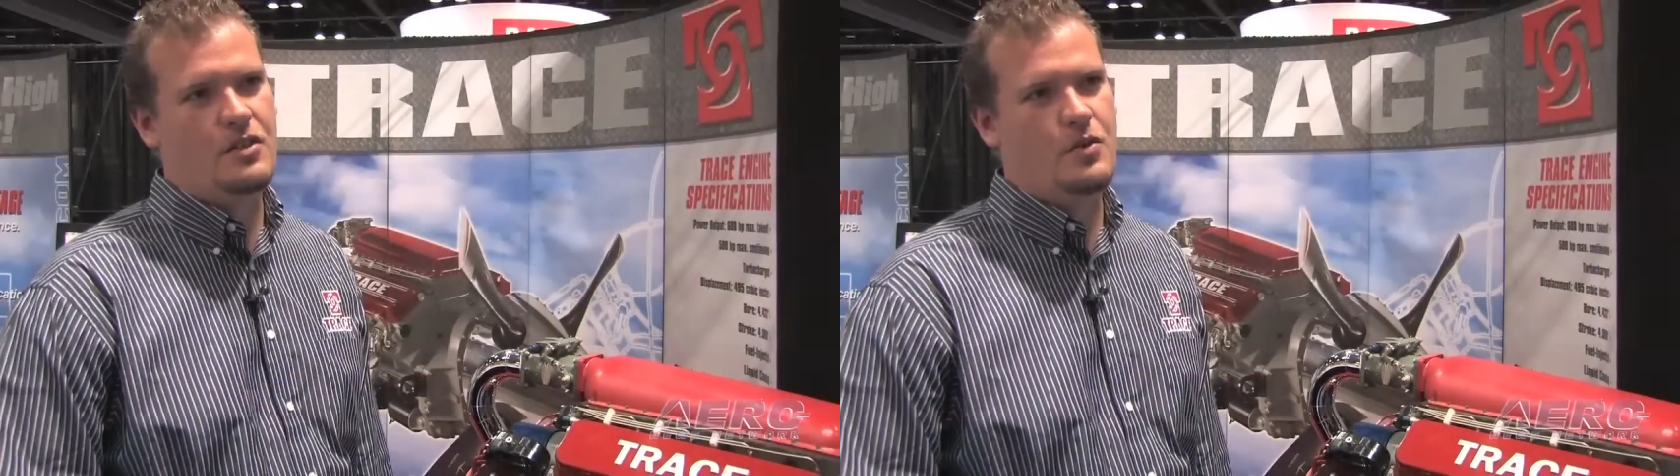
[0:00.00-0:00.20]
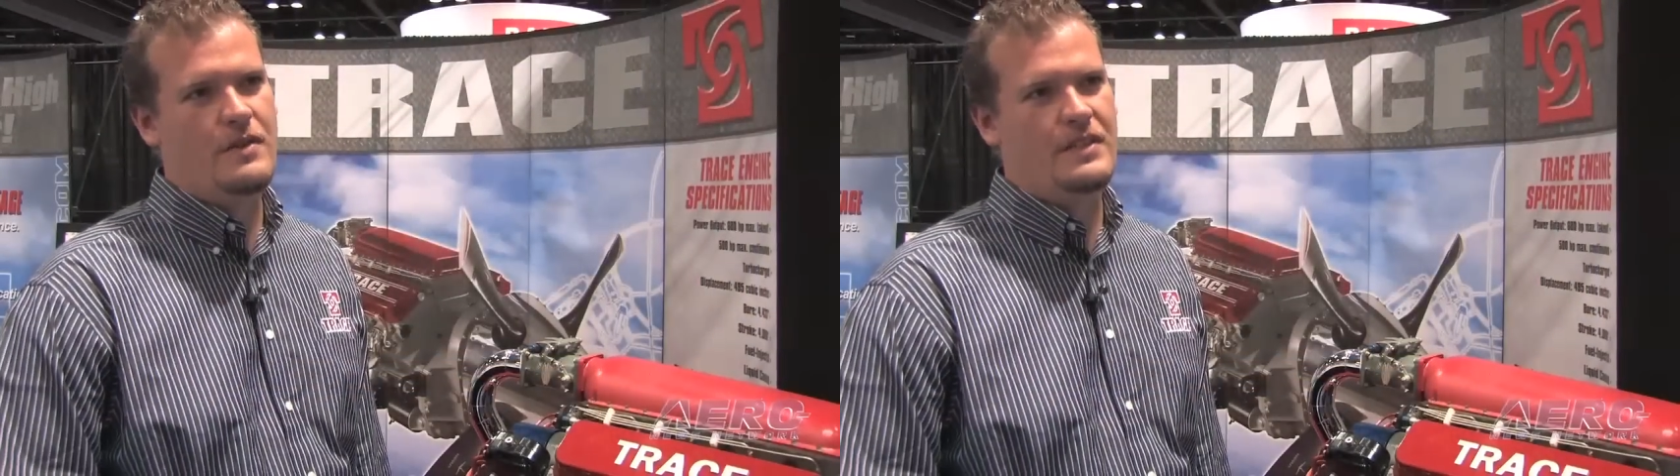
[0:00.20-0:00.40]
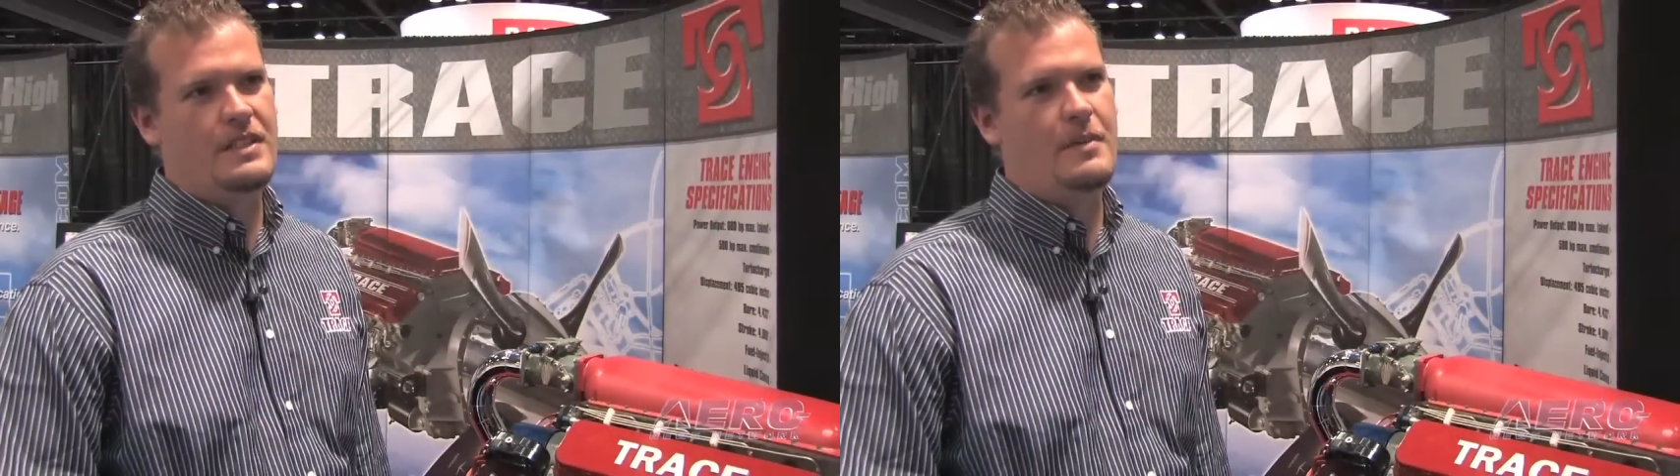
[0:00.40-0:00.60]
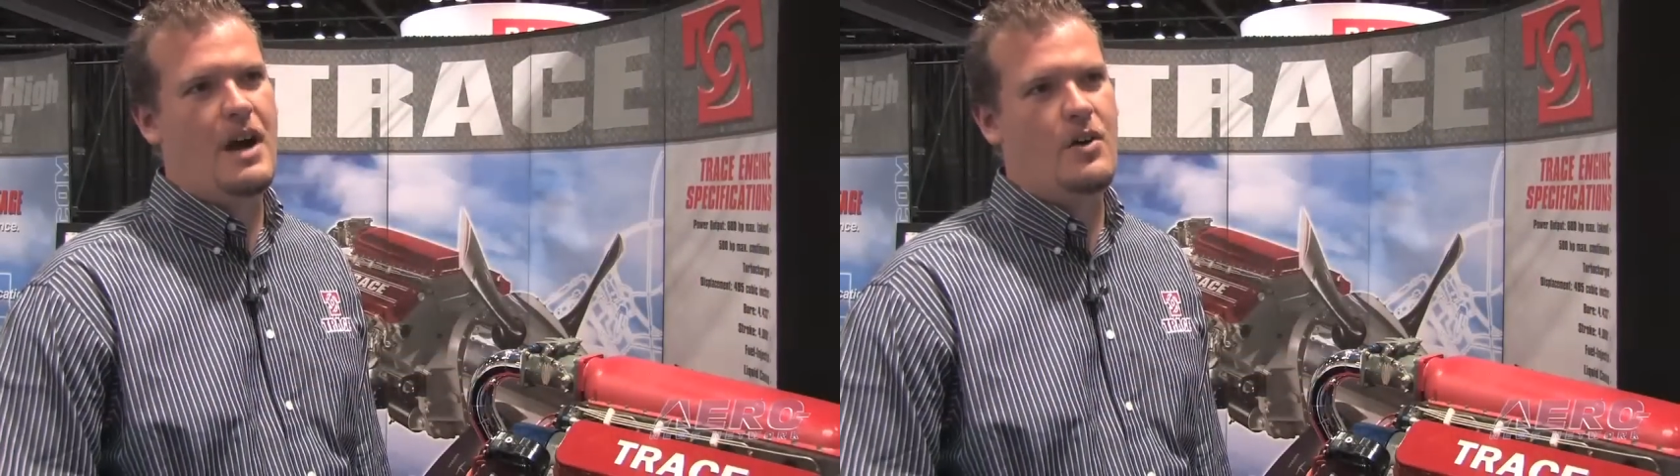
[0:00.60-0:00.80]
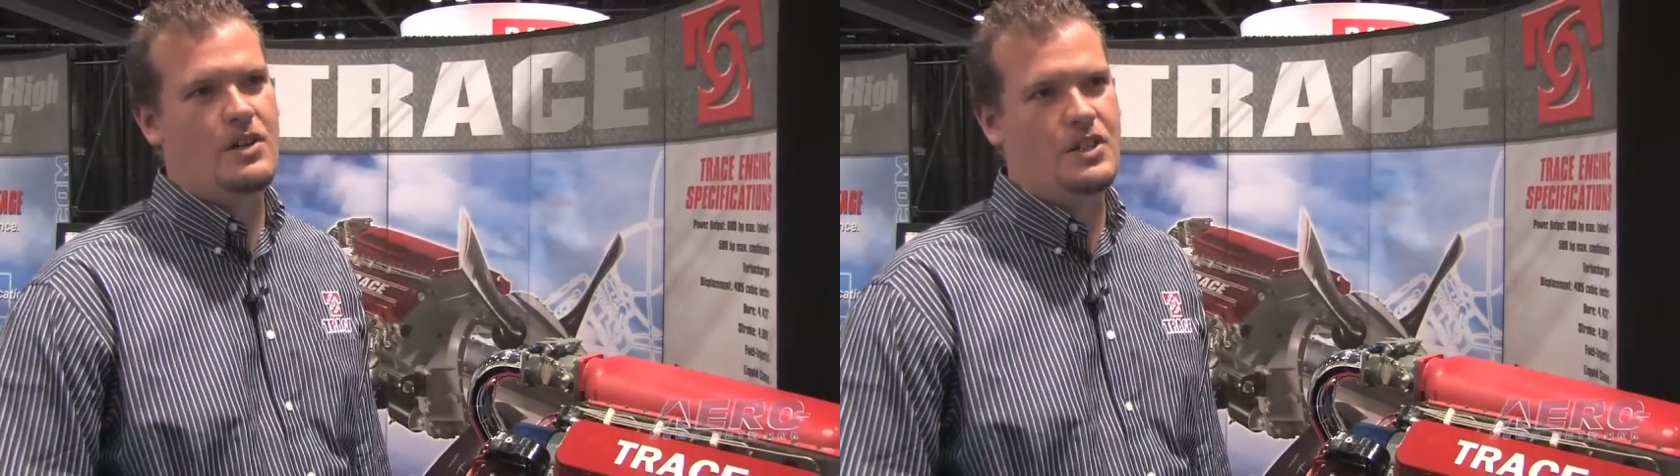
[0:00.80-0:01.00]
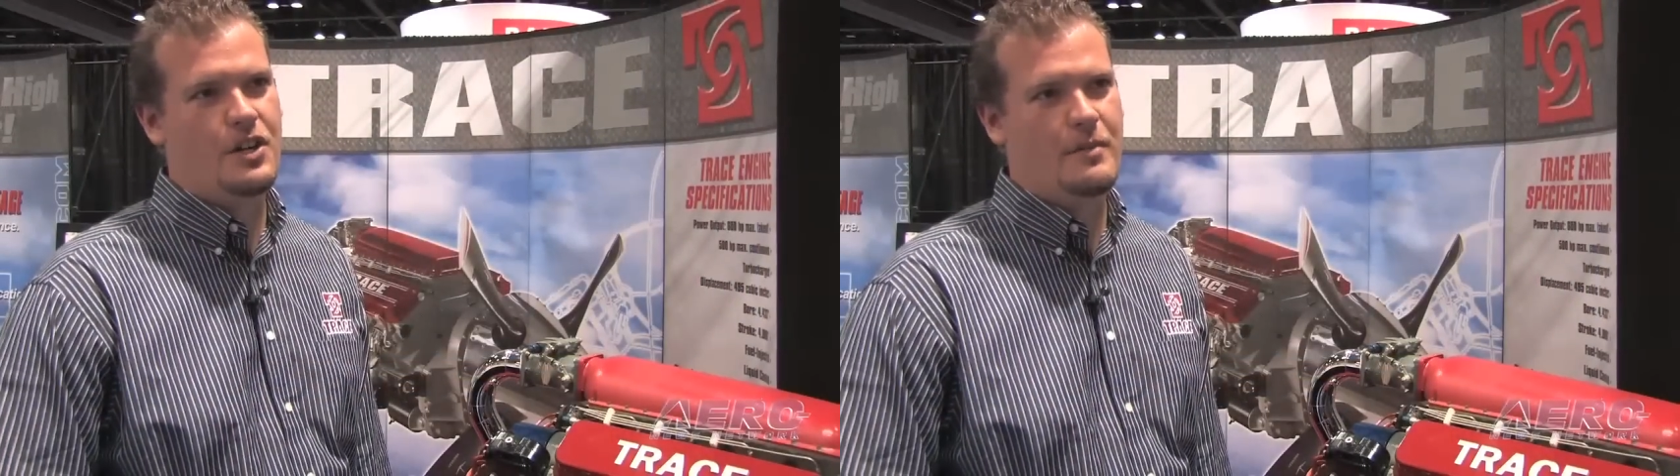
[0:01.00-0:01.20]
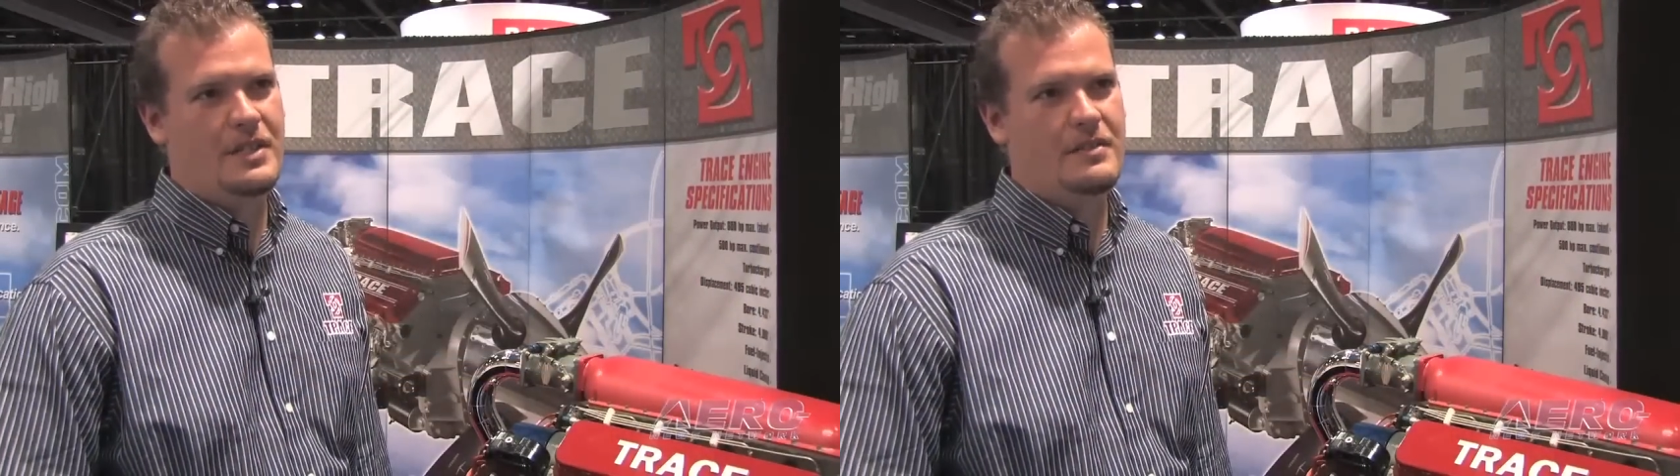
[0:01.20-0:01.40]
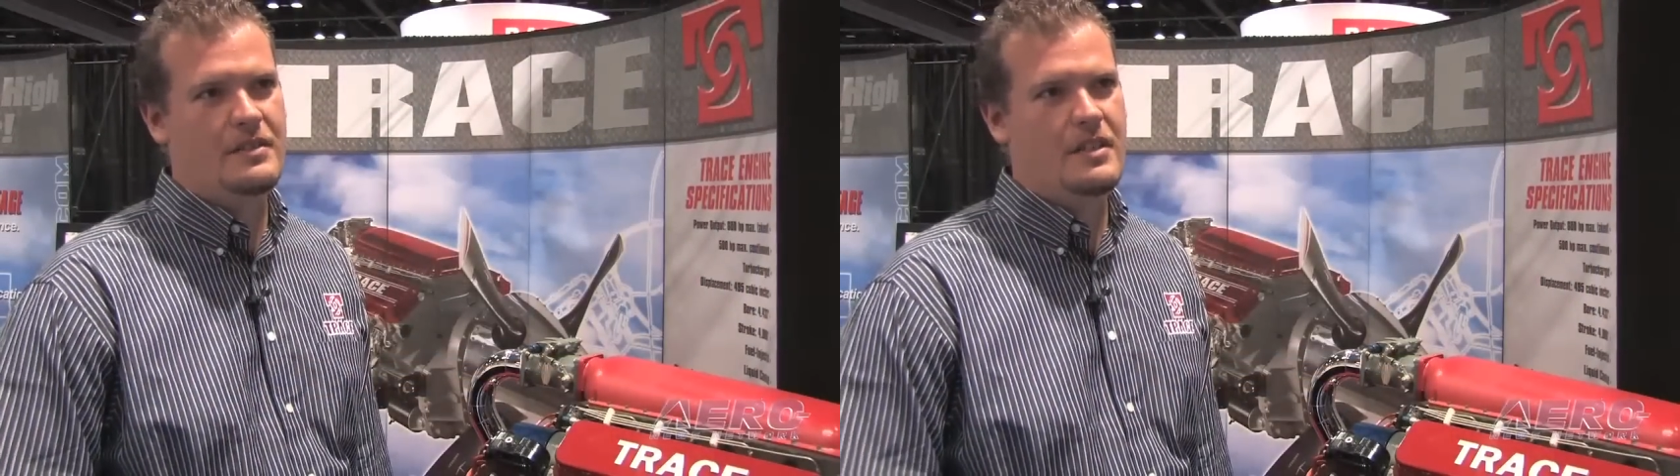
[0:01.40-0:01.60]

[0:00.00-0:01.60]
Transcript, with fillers: equivalent powered turbine